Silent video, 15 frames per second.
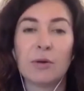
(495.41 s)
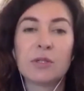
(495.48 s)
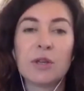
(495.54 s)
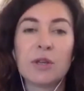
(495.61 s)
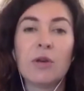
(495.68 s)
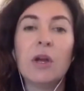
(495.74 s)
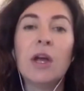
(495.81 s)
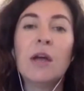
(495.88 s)

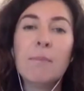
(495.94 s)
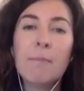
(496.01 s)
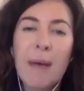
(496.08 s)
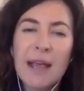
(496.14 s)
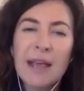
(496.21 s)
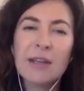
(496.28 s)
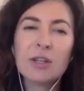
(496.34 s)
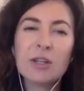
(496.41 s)
So
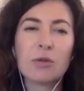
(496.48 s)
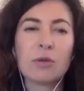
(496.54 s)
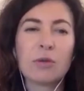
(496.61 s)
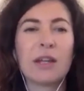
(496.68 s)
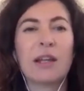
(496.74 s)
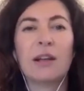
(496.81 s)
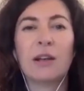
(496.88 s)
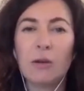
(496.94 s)
making sure
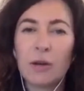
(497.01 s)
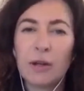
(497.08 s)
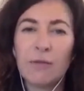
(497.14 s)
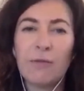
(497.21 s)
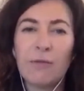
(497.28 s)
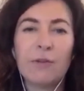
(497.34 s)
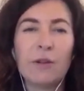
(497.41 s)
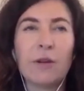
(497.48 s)
that it
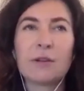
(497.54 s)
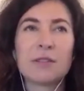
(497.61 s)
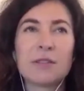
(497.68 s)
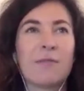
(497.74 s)
looks